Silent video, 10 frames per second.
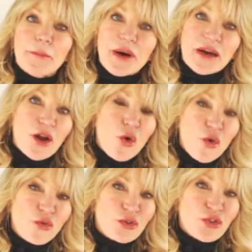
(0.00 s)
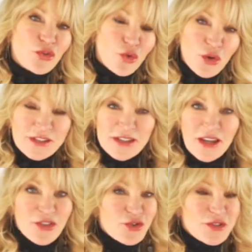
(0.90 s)
But over
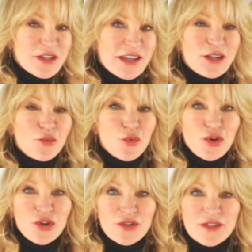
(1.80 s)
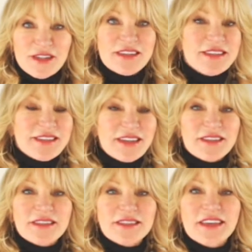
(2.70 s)
13 words in a
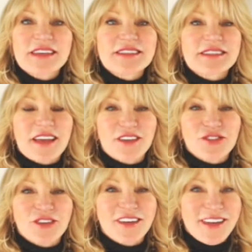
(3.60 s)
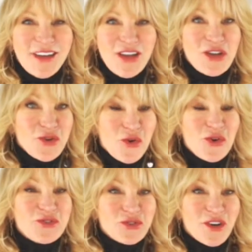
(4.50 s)
sentence, he says,
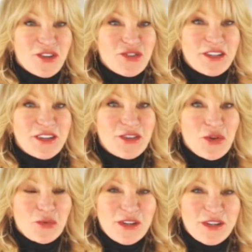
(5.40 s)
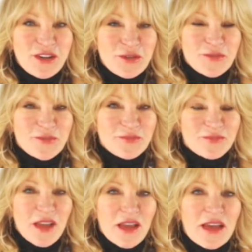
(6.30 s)
you're stretching the reader.
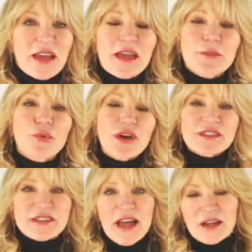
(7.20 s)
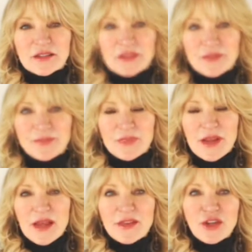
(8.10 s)
He points out
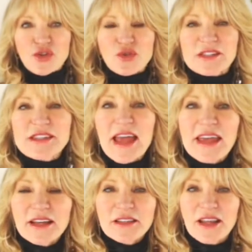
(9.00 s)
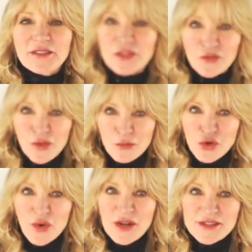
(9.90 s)
that you can take a lesson from
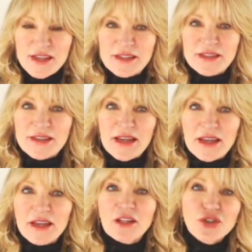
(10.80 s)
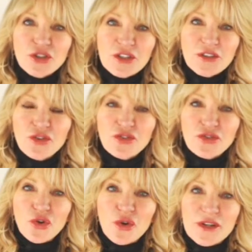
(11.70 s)
USA Today. Look at their
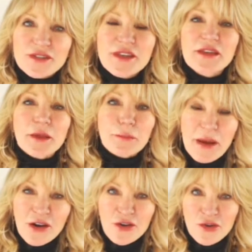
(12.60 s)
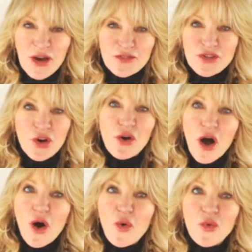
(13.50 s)
stories. The paragraphs are
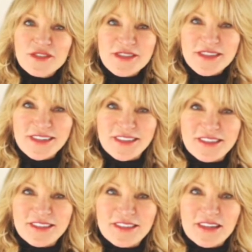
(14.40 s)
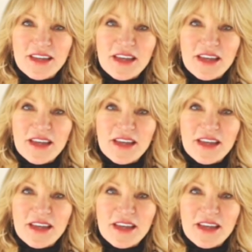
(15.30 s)
all one sentence.